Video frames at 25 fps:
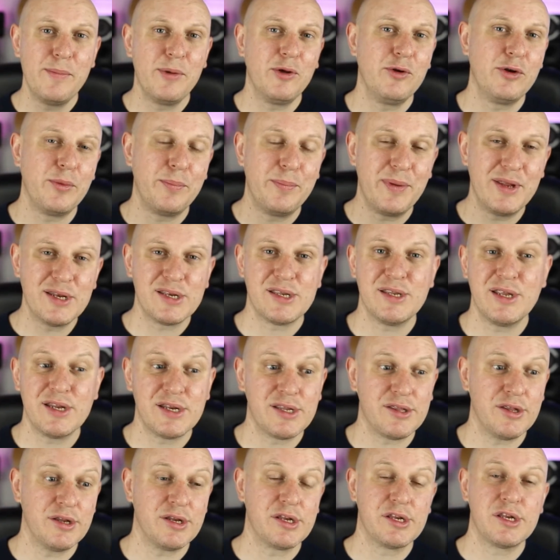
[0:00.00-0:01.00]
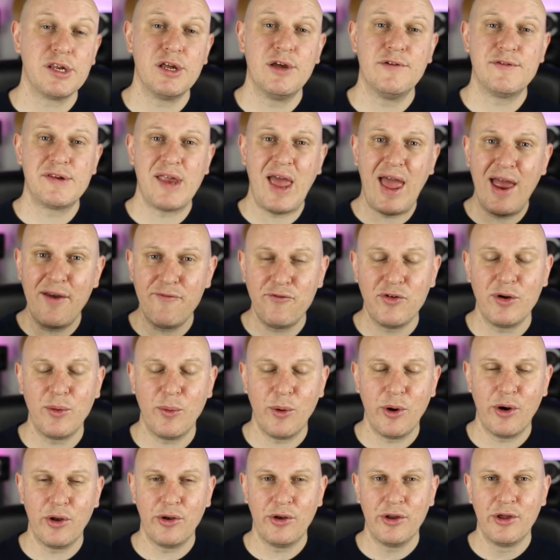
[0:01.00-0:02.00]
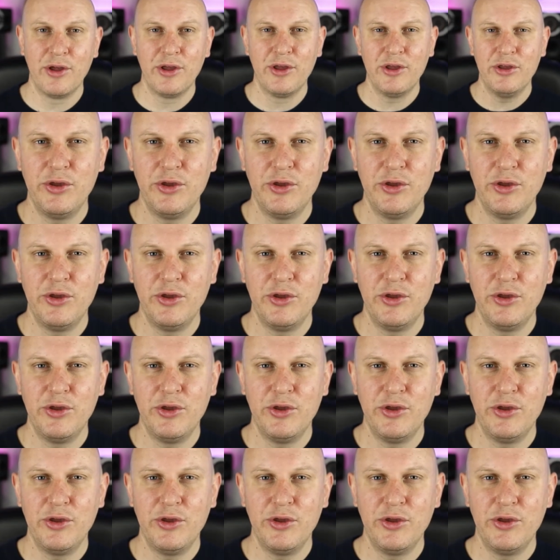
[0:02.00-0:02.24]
build a business that serves everyone,